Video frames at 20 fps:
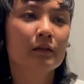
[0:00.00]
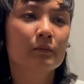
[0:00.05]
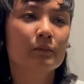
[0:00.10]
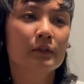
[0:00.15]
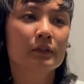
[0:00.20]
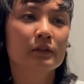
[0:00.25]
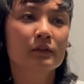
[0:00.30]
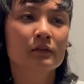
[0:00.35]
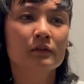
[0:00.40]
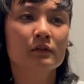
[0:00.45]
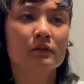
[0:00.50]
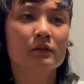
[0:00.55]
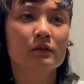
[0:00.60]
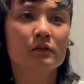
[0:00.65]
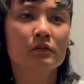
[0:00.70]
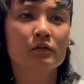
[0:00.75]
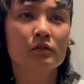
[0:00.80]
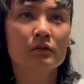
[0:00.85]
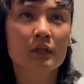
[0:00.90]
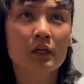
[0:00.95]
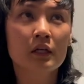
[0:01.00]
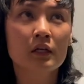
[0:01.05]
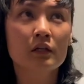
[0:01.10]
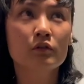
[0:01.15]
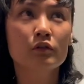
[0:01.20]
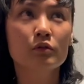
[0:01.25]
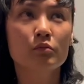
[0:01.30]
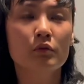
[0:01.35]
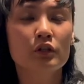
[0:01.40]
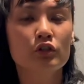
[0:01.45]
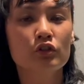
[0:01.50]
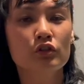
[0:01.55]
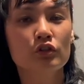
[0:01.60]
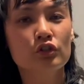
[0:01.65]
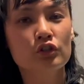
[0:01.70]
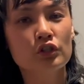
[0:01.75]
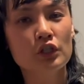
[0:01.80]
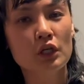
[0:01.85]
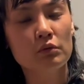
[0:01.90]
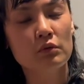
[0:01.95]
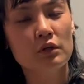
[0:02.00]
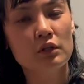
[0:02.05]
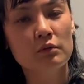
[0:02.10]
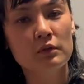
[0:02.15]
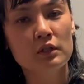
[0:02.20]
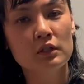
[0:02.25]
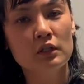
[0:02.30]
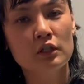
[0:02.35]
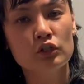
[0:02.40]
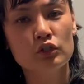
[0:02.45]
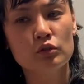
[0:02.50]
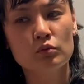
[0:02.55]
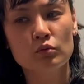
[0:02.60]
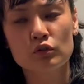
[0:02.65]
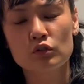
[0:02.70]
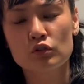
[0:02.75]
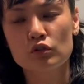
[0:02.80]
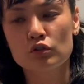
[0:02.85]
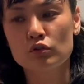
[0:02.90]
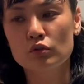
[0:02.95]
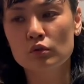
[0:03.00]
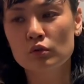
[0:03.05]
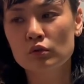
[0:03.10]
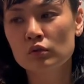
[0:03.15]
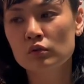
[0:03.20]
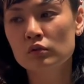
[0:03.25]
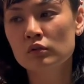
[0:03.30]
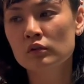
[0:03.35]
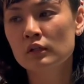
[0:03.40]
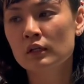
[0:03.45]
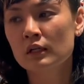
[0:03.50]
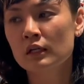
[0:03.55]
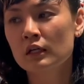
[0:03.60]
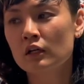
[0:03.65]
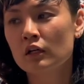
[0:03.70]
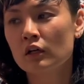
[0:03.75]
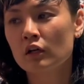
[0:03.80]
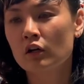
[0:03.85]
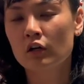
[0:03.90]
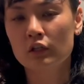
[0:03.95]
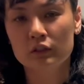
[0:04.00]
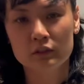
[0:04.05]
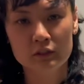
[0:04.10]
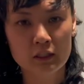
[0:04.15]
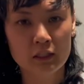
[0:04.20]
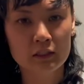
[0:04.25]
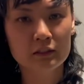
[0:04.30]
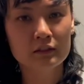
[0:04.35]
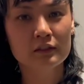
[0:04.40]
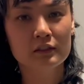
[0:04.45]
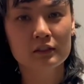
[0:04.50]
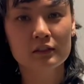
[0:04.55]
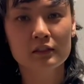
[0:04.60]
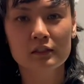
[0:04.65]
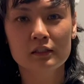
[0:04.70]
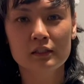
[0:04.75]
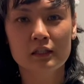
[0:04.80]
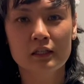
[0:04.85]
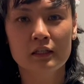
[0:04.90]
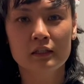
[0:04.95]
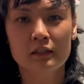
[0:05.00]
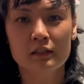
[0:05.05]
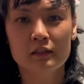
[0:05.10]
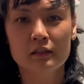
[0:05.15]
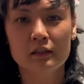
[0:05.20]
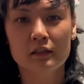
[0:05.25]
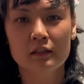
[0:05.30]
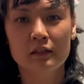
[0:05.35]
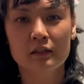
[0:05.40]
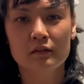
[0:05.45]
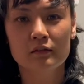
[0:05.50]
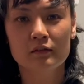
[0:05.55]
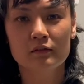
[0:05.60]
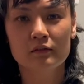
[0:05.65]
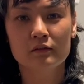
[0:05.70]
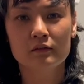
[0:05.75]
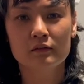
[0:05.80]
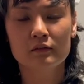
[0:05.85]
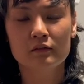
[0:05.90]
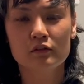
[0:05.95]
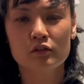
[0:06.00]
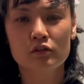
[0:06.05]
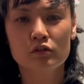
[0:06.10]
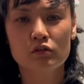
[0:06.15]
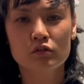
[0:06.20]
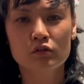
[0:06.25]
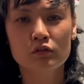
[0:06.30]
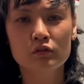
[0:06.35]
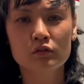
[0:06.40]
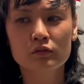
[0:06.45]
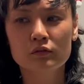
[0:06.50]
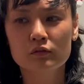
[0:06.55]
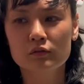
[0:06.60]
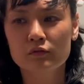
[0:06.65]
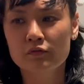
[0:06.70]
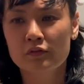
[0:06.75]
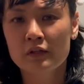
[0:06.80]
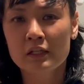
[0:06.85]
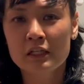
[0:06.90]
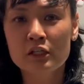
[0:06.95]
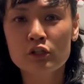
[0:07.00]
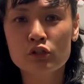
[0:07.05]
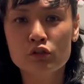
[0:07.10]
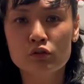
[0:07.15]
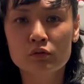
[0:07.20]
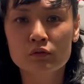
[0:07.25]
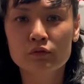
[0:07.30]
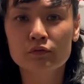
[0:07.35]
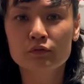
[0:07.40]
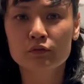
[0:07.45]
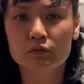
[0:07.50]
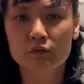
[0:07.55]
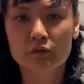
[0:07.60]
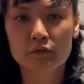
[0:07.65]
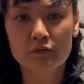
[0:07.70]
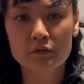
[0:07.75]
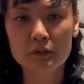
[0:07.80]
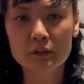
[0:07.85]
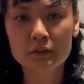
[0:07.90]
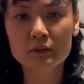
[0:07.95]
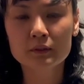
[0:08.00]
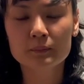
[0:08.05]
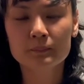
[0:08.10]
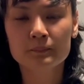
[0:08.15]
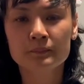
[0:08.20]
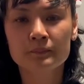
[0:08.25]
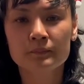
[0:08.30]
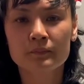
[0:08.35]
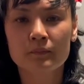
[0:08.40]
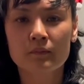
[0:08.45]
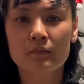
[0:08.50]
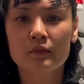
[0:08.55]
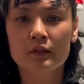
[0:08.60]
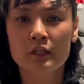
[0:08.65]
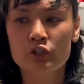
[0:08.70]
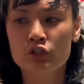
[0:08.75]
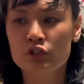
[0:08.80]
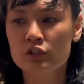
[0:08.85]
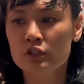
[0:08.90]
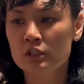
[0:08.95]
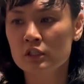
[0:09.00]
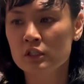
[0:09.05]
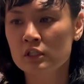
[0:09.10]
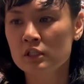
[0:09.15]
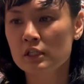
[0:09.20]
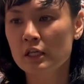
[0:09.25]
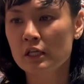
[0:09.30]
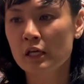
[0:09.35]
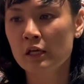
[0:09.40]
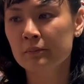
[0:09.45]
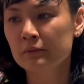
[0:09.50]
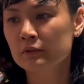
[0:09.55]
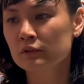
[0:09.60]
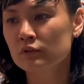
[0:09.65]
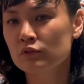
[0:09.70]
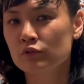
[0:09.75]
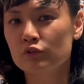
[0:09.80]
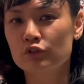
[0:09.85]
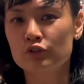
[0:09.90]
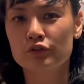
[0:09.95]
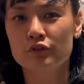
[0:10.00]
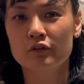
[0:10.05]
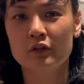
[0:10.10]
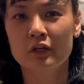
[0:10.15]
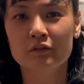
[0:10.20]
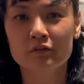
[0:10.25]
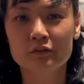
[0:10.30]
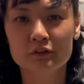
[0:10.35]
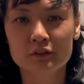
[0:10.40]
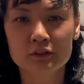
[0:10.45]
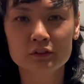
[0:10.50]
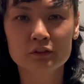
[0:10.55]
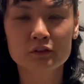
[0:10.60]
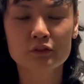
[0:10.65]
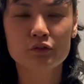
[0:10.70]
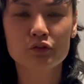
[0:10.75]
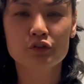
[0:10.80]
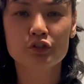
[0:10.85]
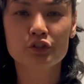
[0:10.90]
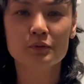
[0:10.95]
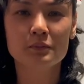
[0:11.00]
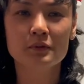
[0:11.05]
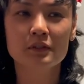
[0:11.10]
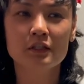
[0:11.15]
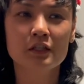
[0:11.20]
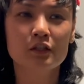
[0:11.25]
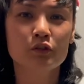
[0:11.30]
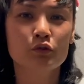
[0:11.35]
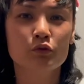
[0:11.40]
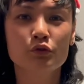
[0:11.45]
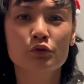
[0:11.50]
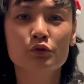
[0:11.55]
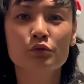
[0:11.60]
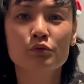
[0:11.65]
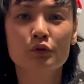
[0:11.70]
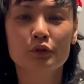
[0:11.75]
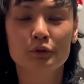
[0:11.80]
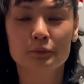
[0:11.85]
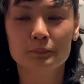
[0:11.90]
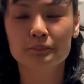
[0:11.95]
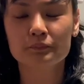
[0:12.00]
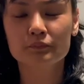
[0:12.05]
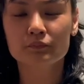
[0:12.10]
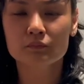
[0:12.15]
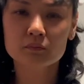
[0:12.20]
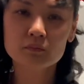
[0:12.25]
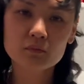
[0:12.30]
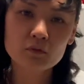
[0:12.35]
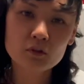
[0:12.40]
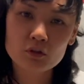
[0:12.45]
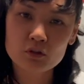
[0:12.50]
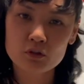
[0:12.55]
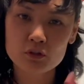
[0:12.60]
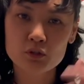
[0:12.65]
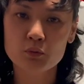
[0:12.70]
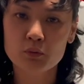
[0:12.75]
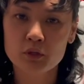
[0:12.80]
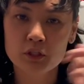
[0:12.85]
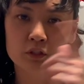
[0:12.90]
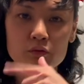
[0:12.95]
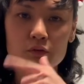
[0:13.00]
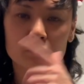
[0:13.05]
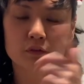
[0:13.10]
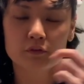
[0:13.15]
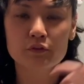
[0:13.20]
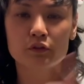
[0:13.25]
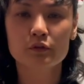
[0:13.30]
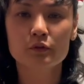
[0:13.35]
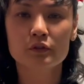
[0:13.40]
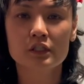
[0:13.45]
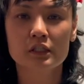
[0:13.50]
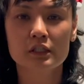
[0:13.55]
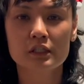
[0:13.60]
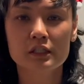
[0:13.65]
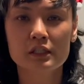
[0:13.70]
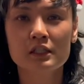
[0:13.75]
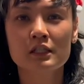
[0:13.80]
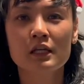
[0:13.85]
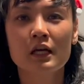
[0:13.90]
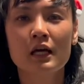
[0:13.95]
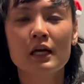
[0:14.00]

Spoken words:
But today, when she shared with me that she was so contented and so feeling so fulfilled that she is able to travel to Germany, to Europe, because we went to a few cities,